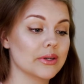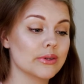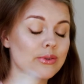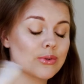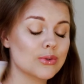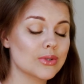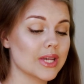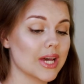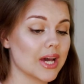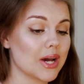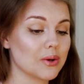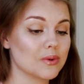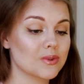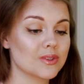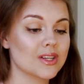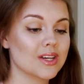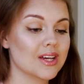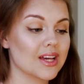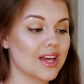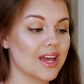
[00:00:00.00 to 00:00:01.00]
into
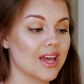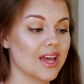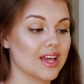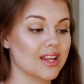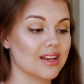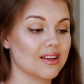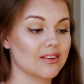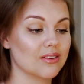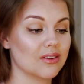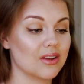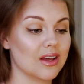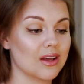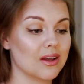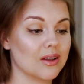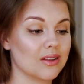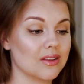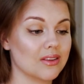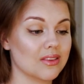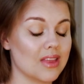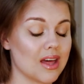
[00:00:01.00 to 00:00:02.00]
town, and
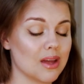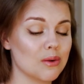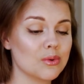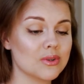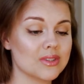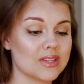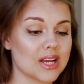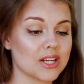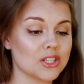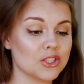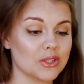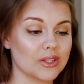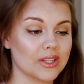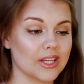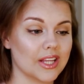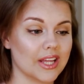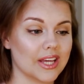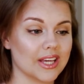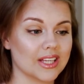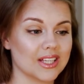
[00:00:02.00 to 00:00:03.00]
that was actually
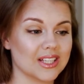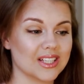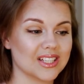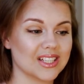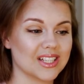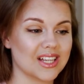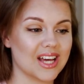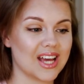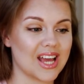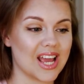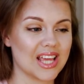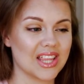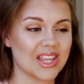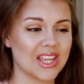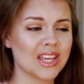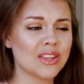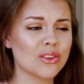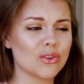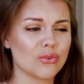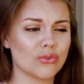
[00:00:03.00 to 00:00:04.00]
like I
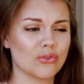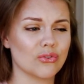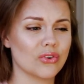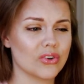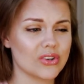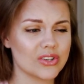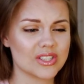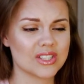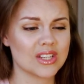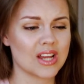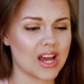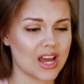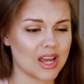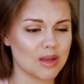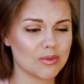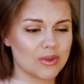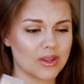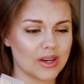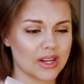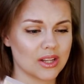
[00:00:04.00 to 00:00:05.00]
think the first
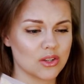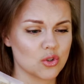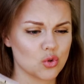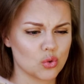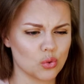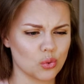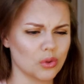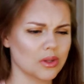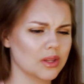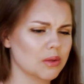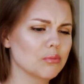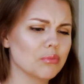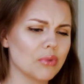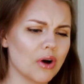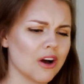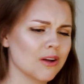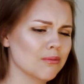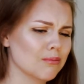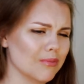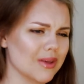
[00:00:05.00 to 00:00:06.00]
time that I truly
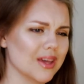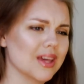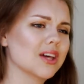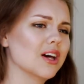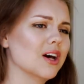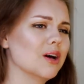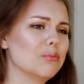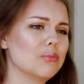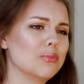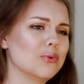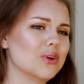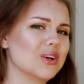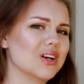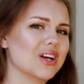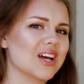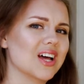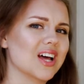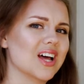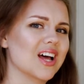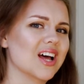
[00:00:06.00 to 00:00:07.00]
bought makeup
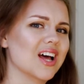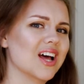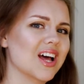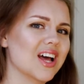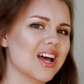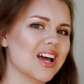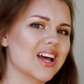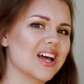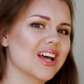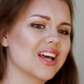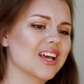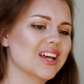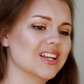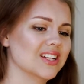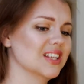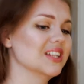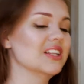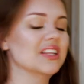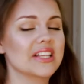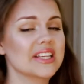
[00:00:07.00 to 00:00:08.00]
in
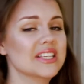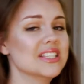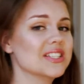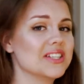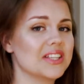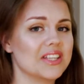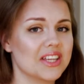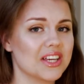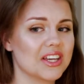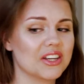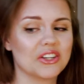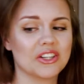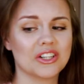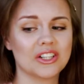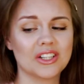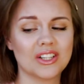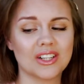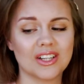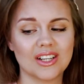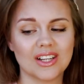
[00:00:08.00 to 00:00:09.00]
at least a
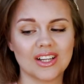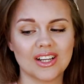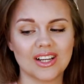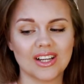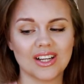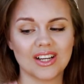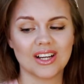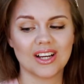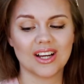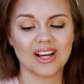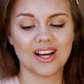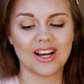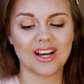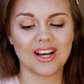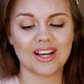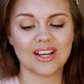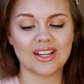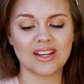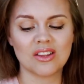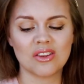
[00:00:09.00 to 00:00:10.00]
year.
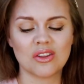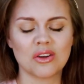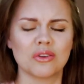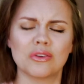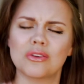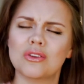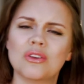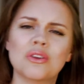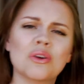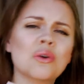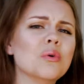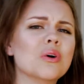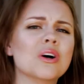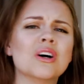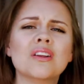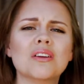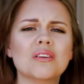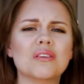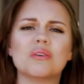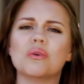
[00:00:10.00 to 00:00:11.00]
And I thought, you know
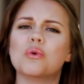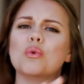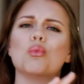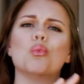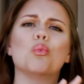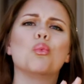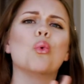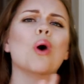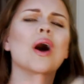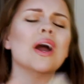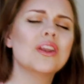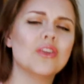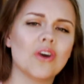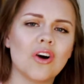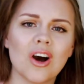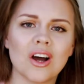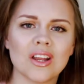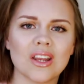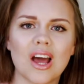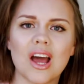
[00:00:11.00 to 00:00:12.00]
what? Why
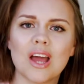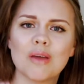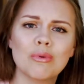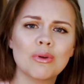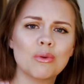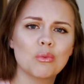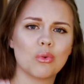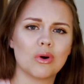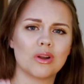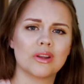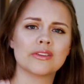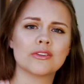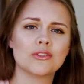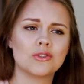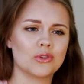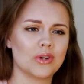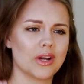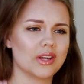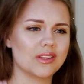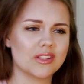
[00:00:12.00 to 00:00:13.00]
not? I've been wanting to
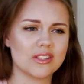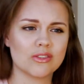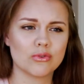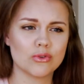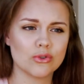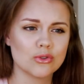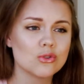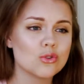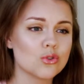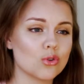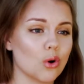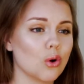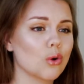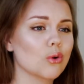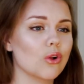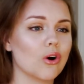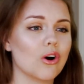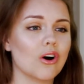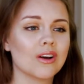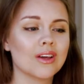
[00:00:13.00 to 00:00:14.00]
try this for so
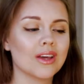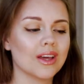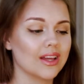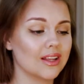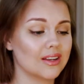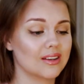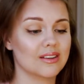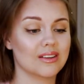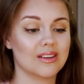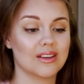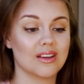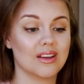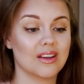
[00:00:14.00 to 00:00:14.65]
long, and